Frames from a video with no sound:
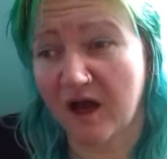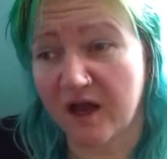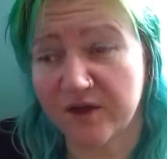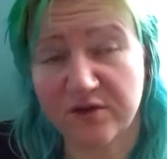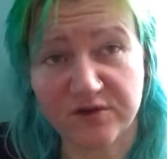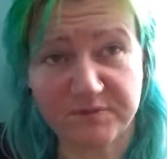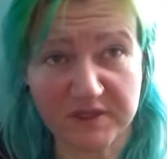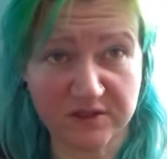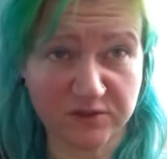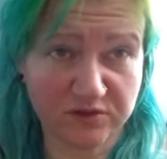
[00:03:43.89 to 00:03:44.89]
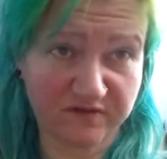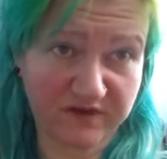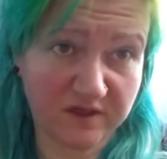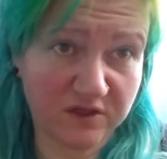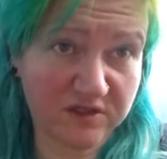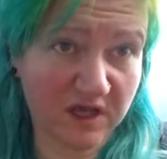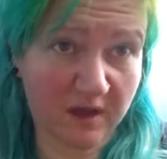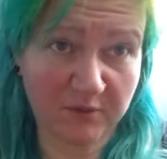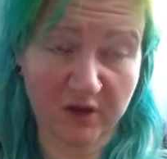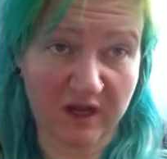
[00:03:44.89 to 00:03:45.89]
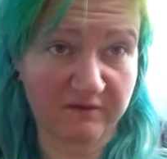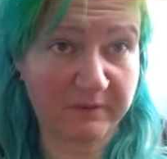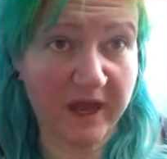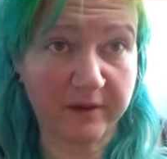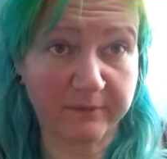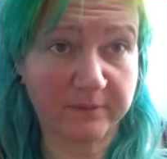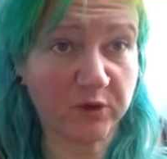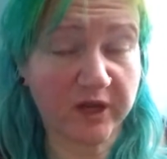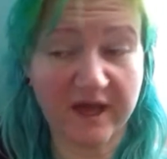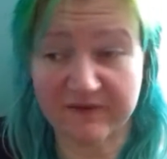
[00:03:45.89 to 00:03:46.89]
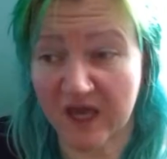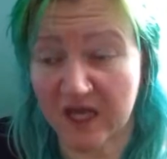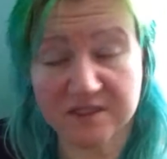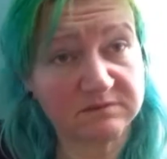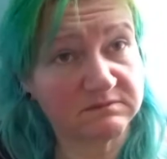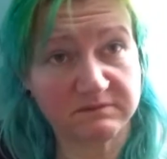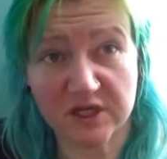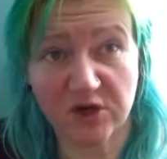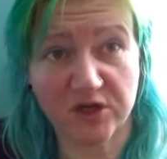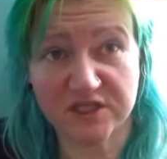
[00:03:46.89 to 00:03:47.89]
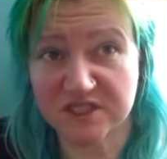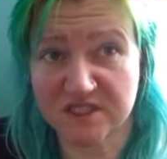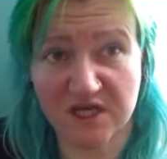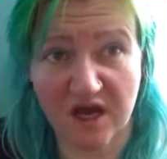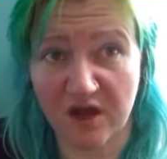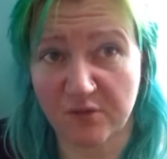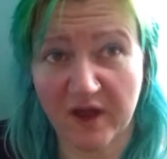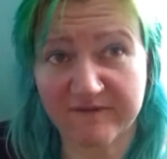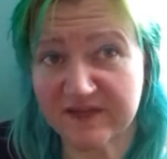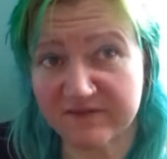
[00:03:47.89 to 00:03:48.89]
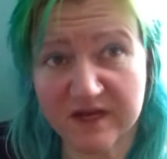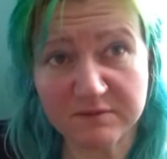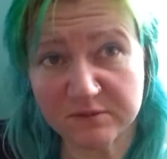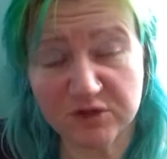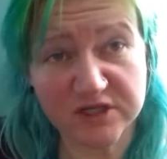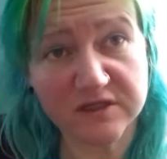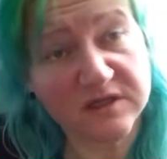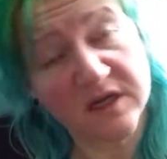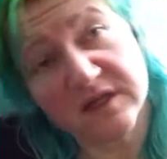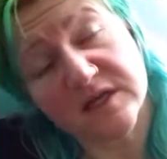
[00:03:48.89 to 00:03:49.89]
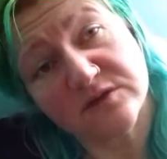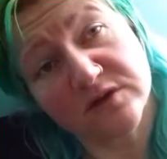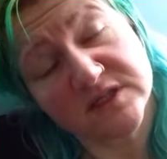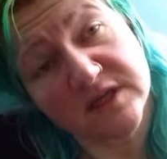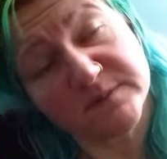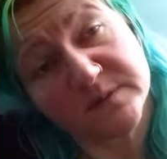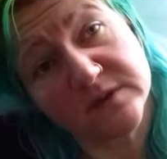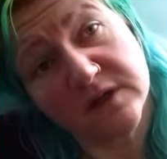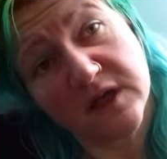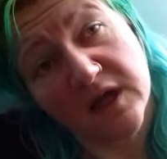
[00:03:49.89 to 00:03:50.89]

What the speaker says: I could be the sort of vegan who's like, I'm not going to have a pet. I'm not going to have a cat because I have to have animal products and that's not acceptable.